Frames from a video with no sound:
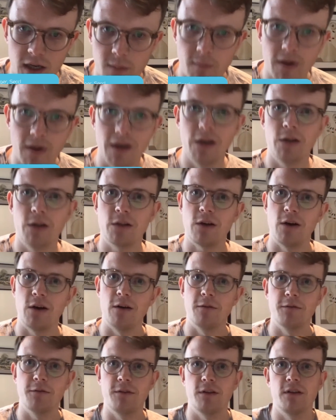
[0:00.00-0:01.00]
I look
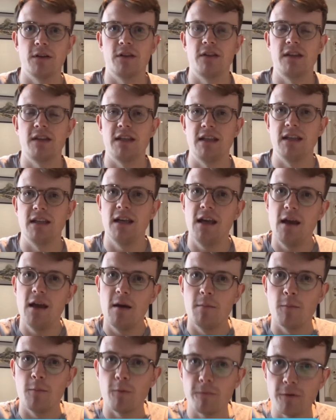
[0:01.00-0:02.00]
after the
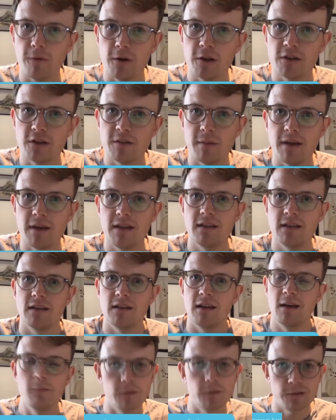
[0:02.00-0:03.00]
portfolio
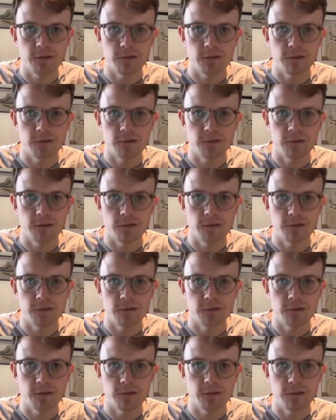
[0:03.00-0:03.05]
domain,